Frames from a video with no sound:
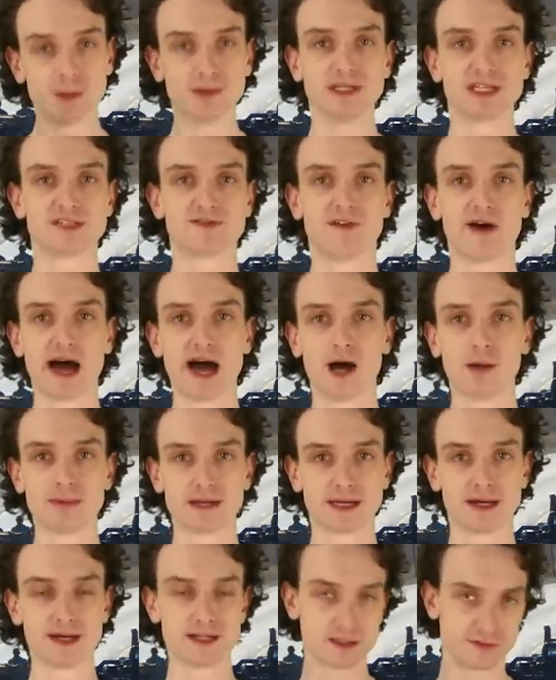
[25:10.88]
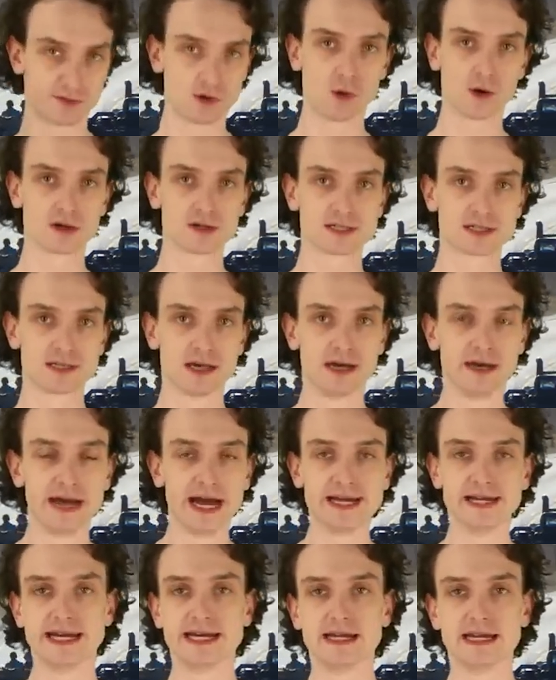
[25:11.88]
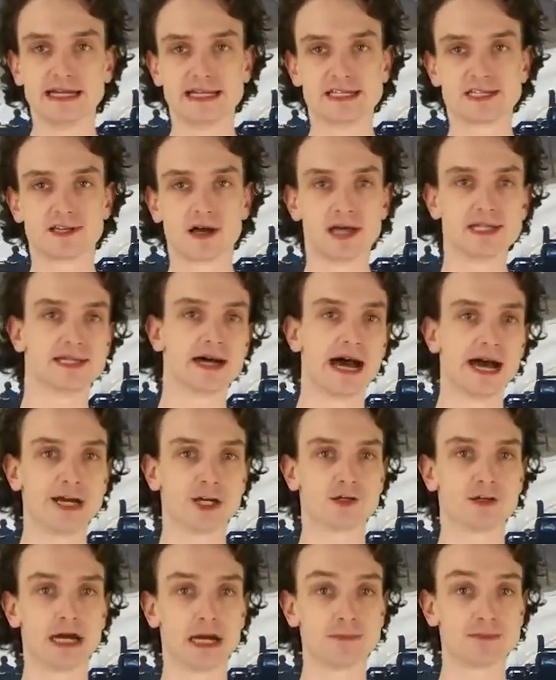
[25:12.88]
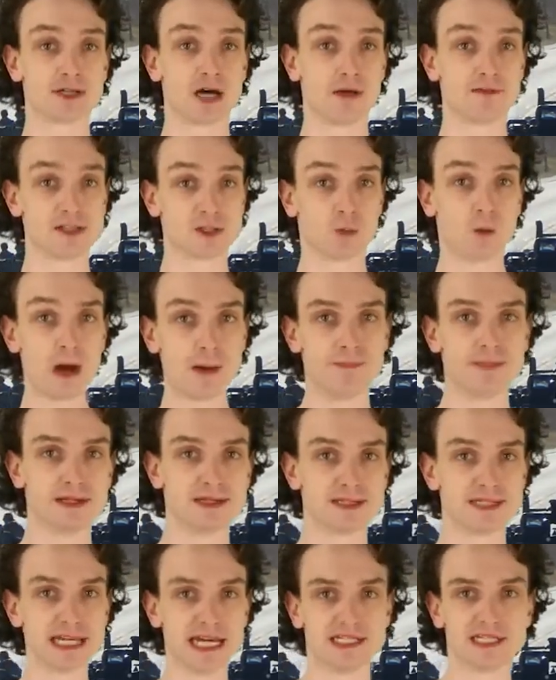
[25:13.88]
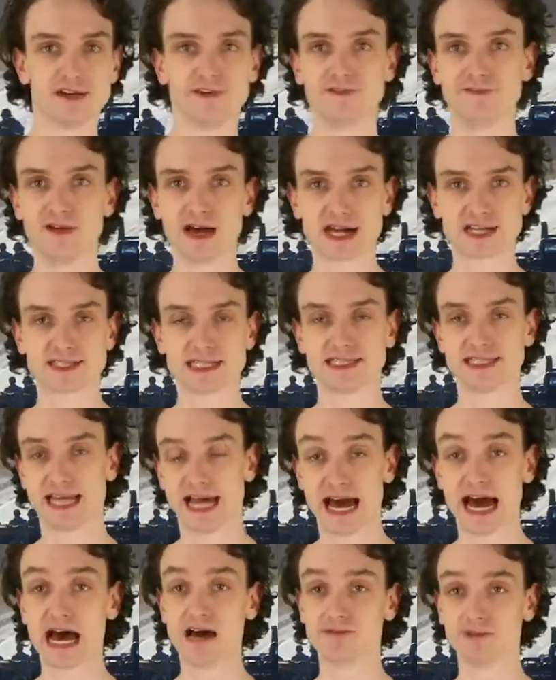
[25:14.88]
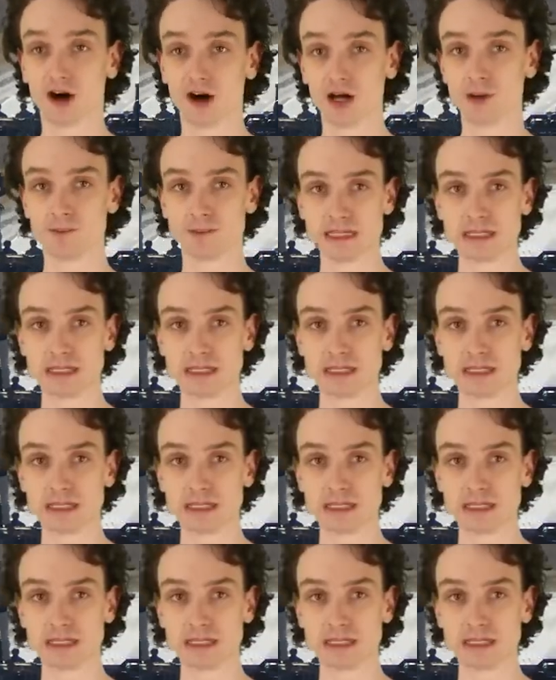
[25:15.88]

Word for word: opened this file because of course, and in it he saw diagrams on these weapons and the effects that they have on